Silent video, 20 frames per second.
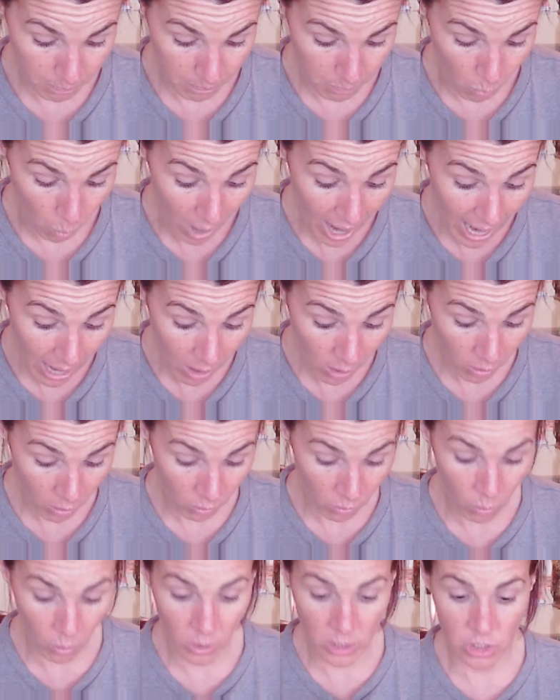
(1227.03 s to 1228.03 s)

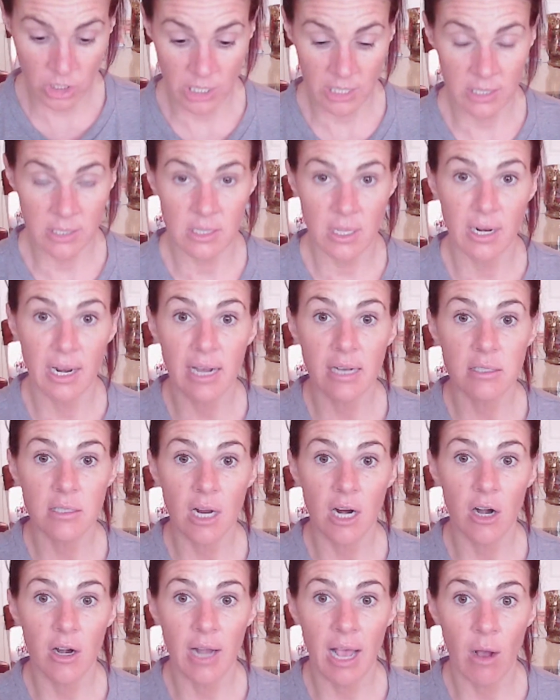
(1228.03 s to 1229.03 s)
Wow, gorgeous. The next
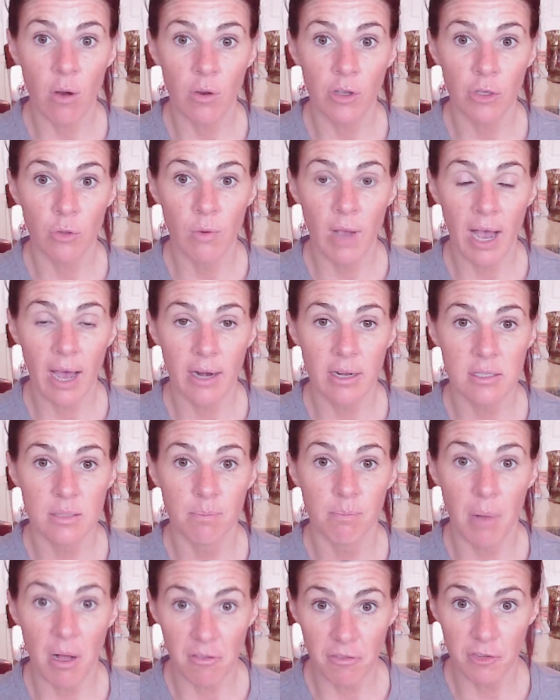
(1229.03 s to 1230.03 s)
card out you got is
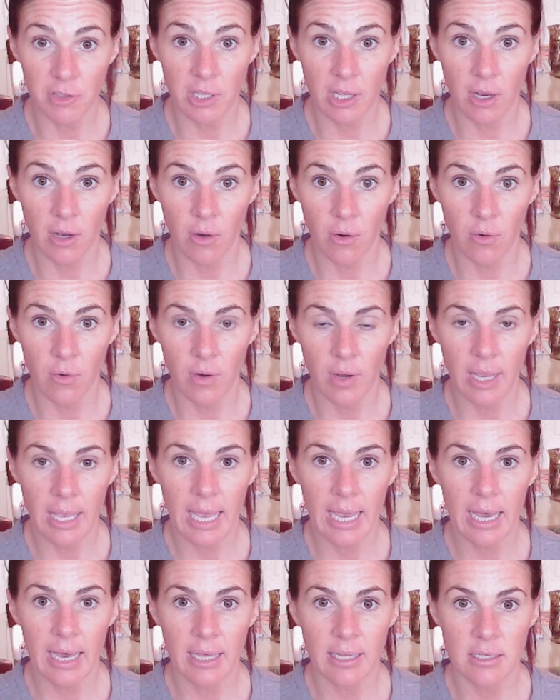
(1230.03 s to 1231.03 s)
buffalo,
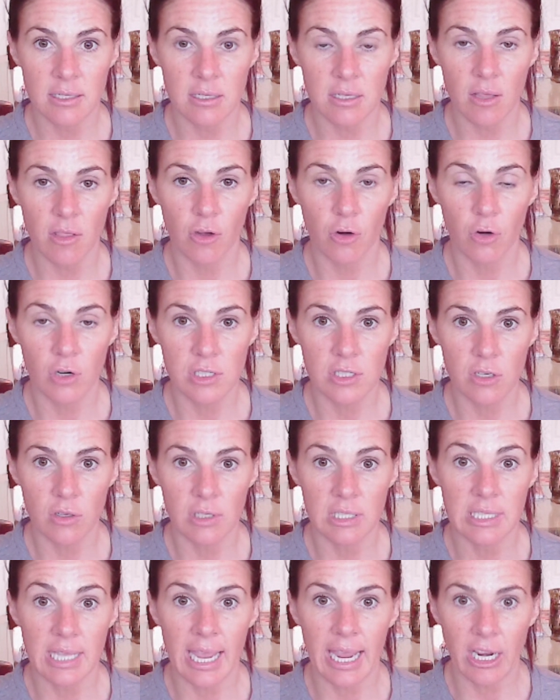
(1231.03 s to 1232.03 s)
and the crystal
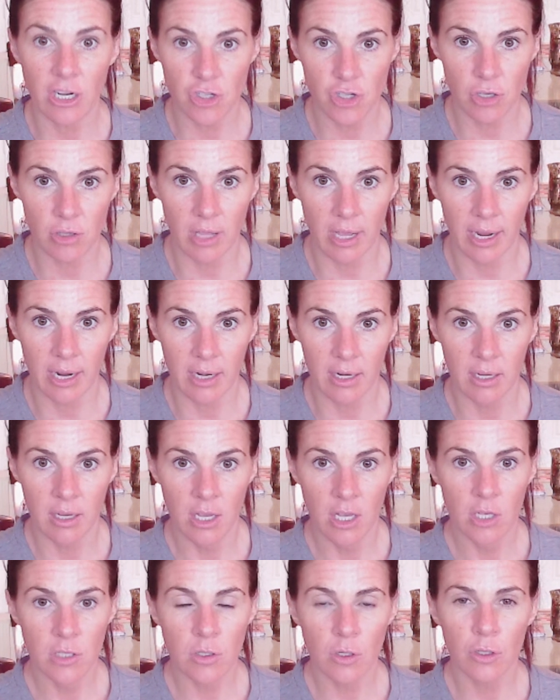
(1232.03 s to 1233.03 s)
is angelite.
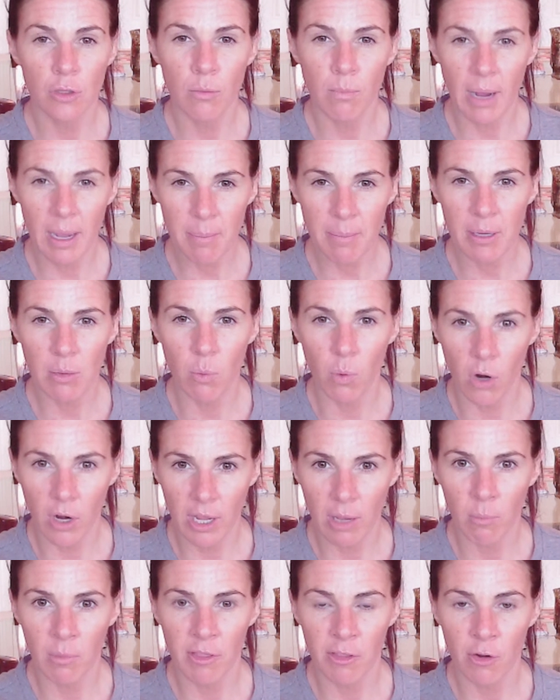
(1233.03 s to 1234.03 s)
So you might be
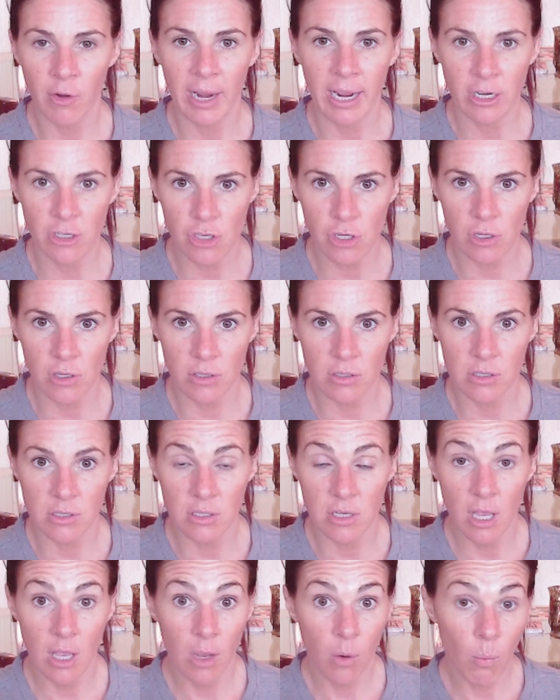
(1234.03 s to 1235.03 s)
working with your
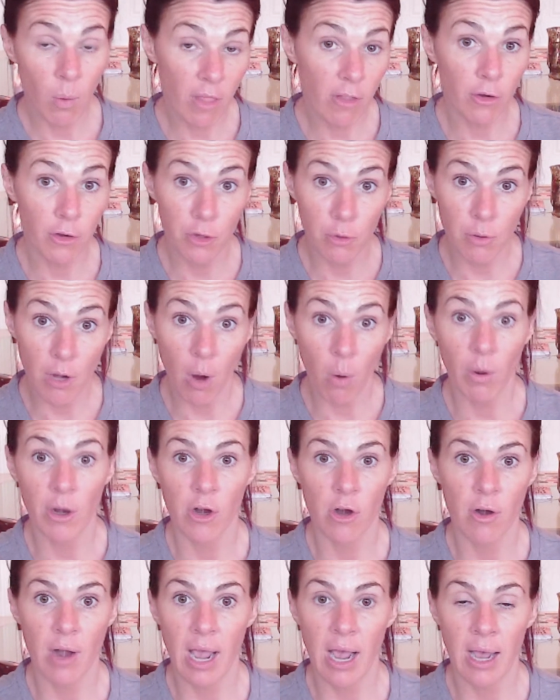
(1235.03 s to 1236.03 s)
angels, whether you know it
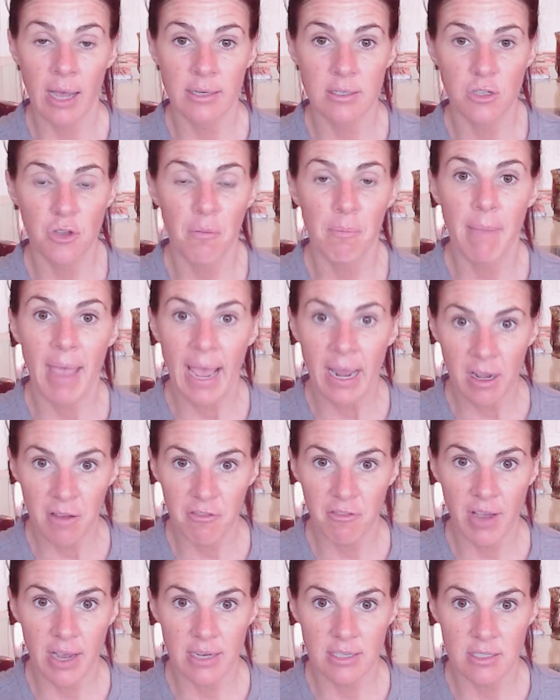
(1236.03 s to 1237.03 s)
or not, to
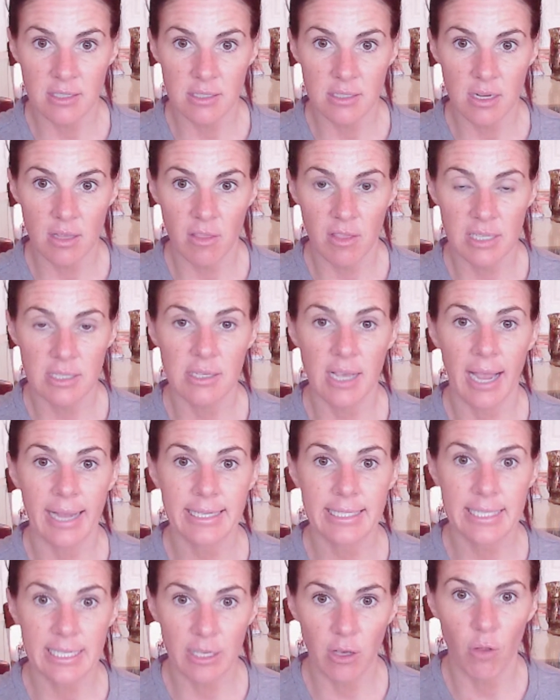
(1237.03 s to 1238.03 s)
manifest this
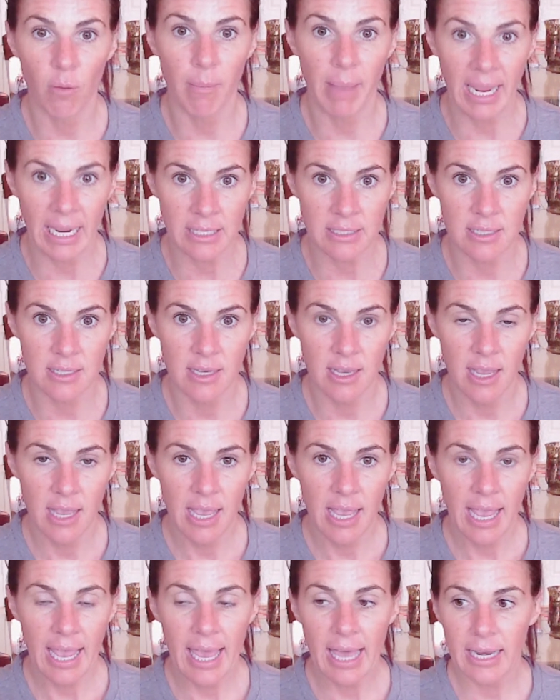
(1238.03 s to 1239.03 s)
ideal mate.
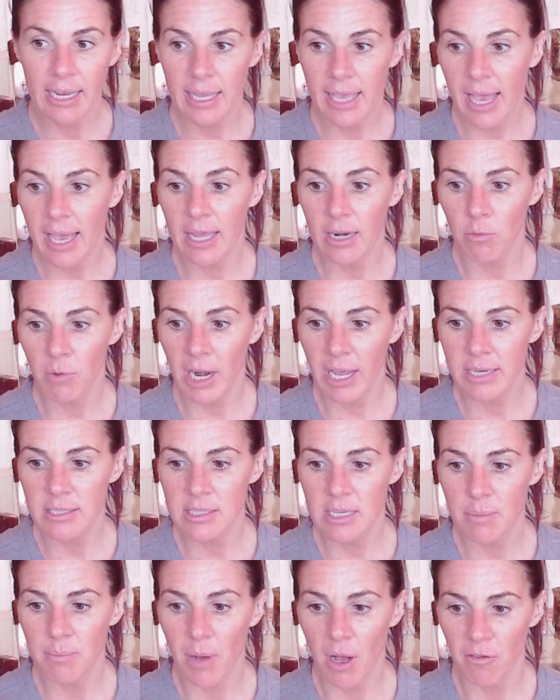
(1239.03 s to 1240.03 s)
And again, when I
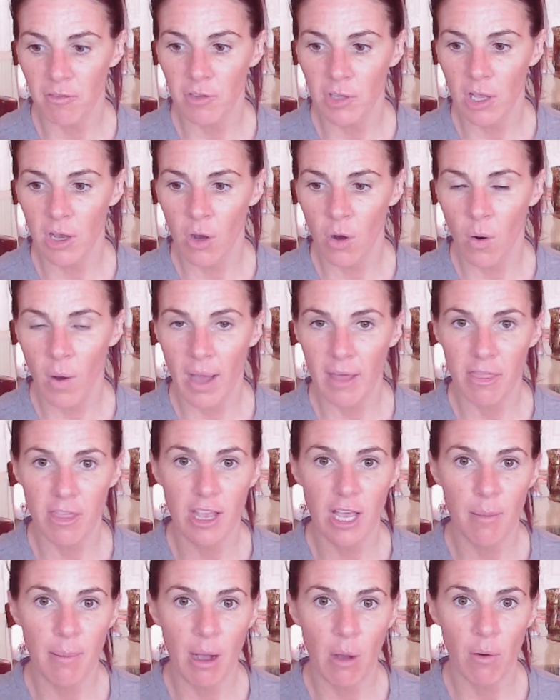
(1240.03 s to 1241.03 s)
see buffalo, I
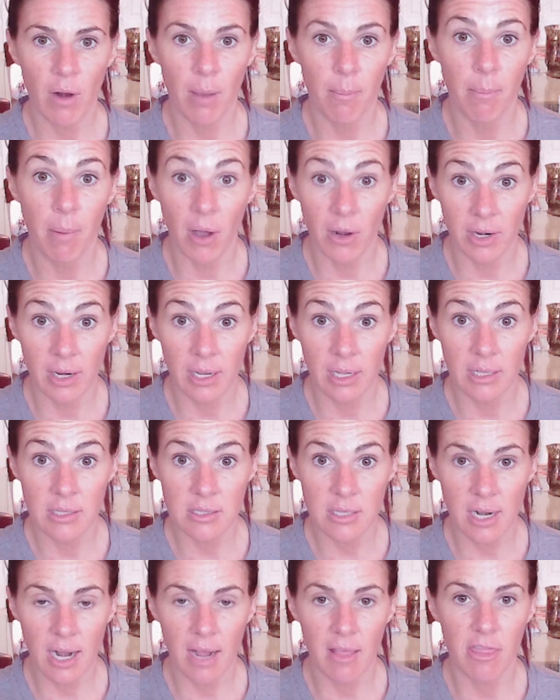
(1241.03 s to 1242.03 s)
think about abundance
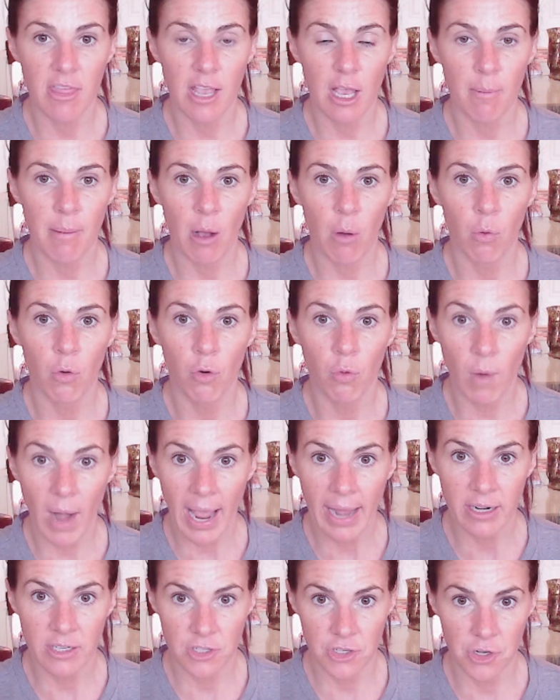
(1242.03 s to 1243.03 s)
and I think about
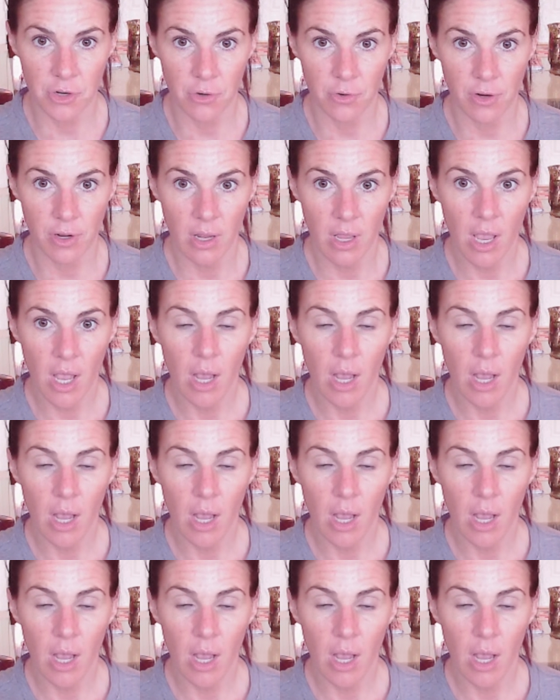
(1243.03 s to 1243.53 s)
gratitude.